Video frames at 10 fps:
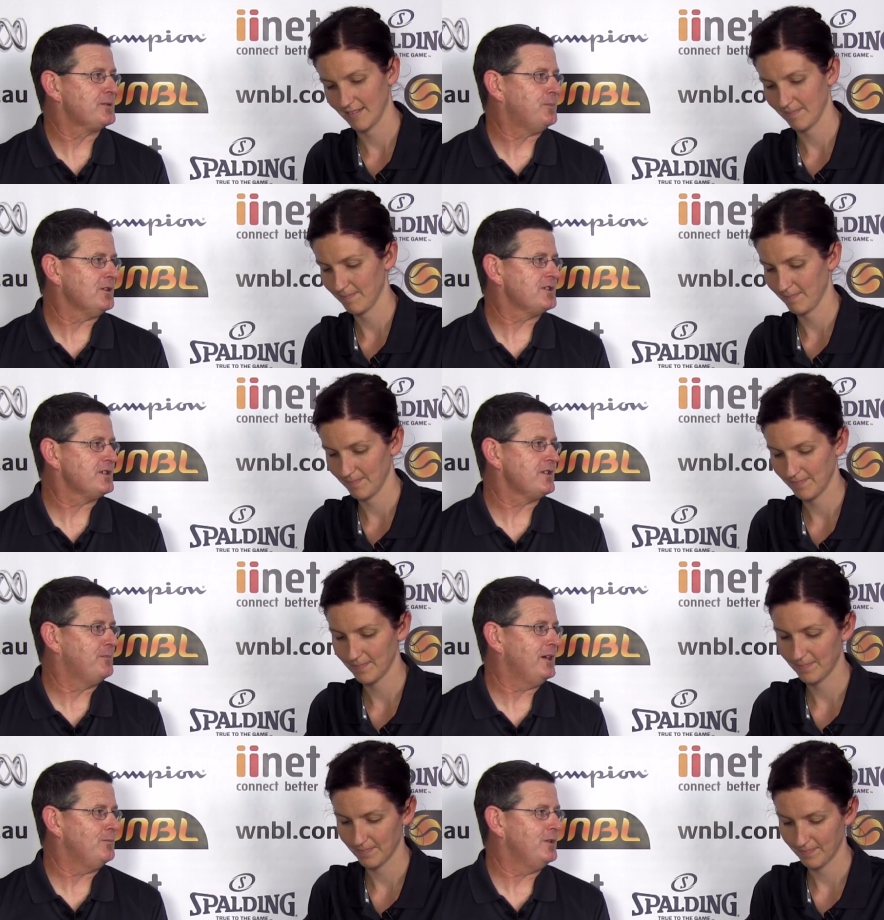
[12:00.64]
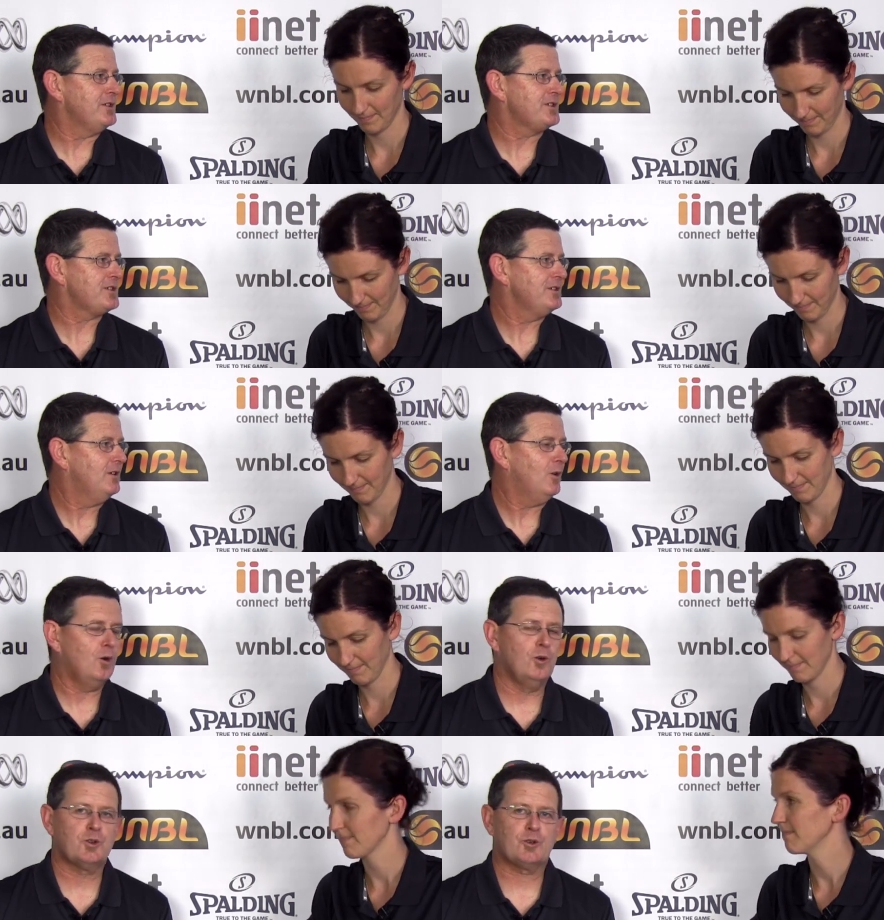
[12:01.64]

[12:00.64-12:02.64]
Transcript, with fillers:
Speaker 1: the sponsors have been with us all